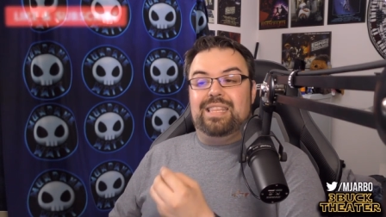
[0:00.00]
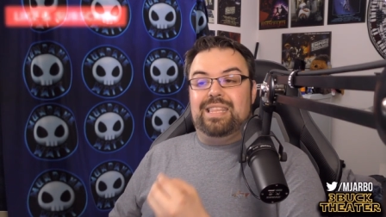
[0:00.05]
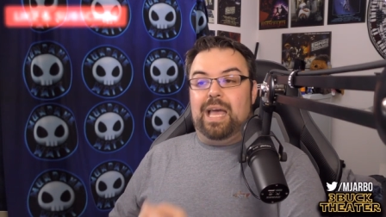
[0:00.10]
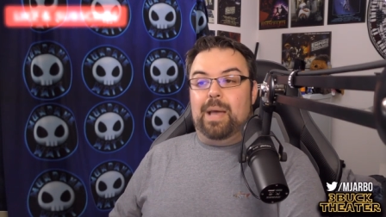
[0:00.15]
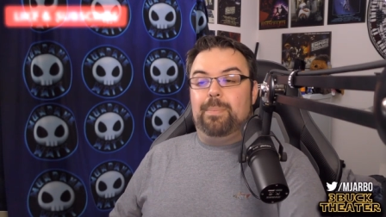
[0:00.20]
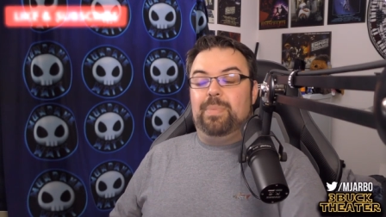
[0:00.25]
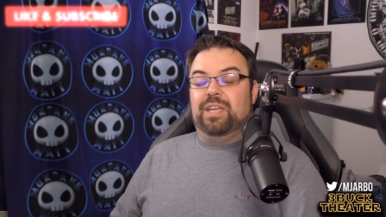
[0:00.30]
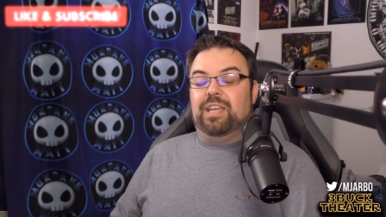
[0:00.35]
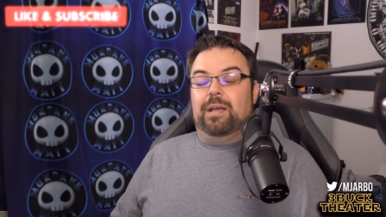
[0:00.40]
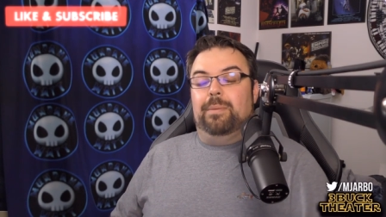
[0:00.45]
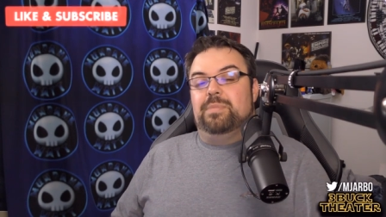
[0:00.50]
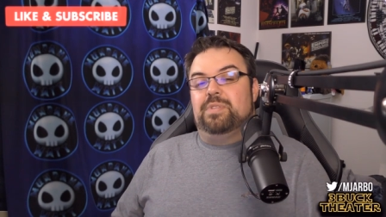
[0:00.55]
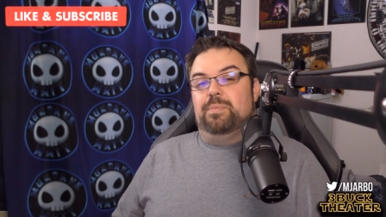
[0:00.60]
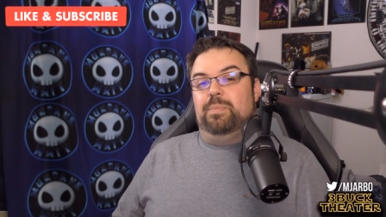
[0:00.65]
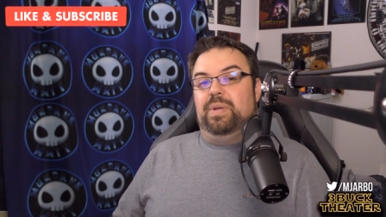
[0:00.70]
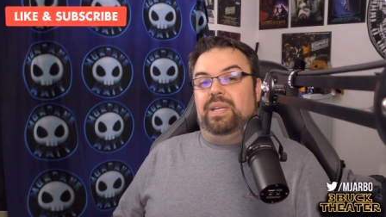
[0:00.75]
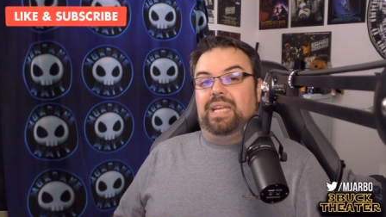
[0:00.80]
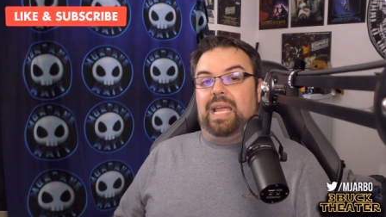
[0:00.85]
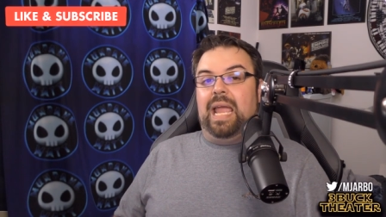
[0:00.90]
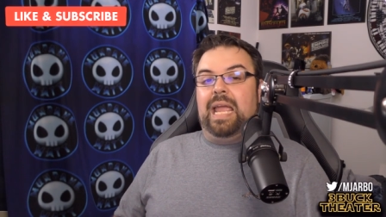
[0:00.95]
That becomes
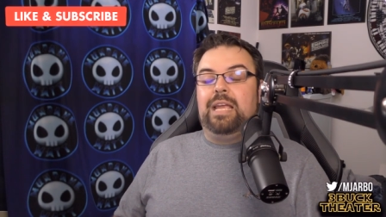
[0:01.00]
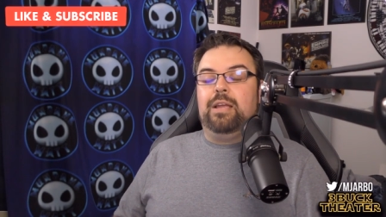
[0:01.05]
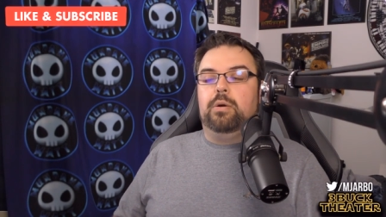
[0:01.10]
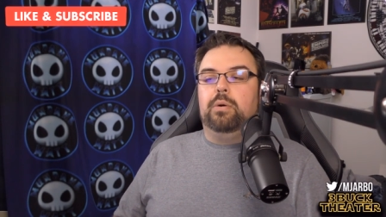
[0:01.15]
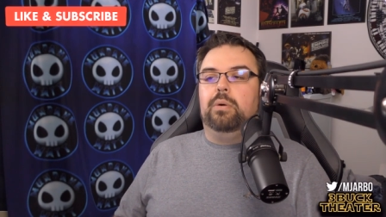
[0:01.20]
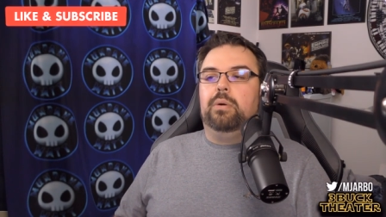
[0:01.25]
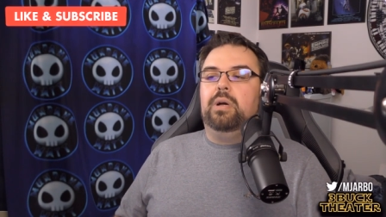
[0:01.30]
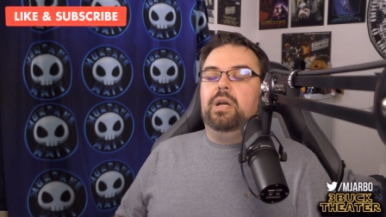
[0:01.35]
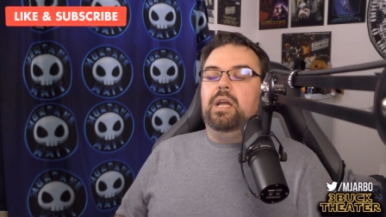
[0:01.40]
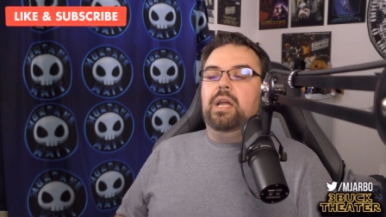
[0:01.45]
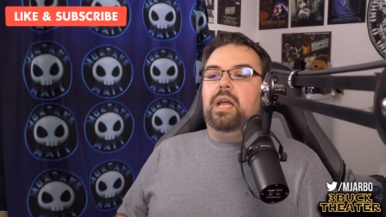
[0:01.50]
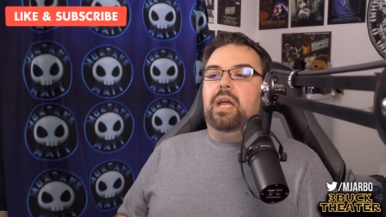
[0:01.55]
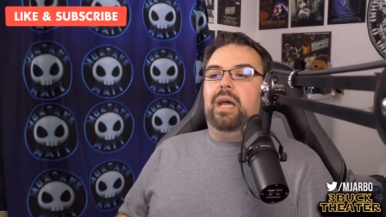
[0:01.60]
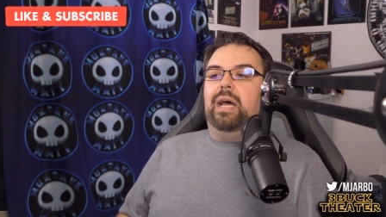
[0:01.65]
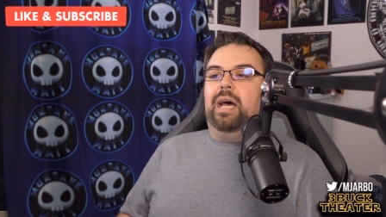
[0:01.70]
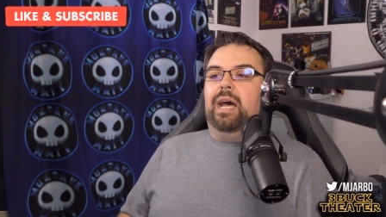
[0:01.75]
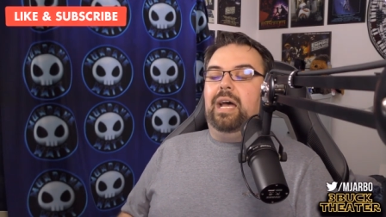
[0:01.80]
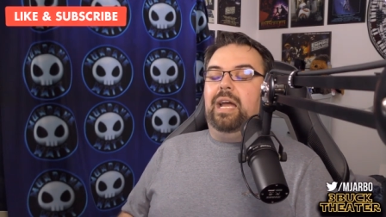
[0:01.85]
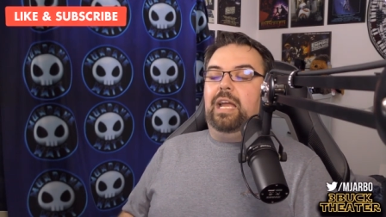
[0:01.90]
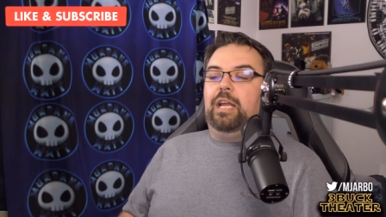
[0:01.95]
a big angle.
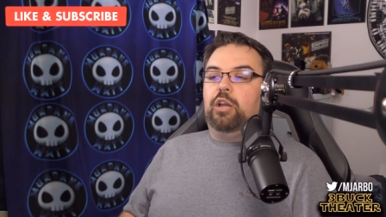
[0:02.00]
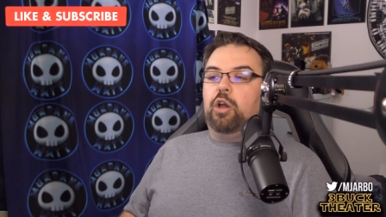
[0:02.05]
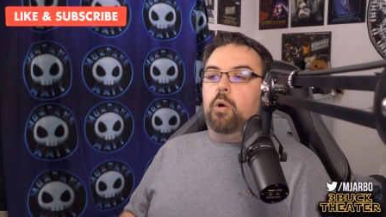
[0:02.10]
Uh,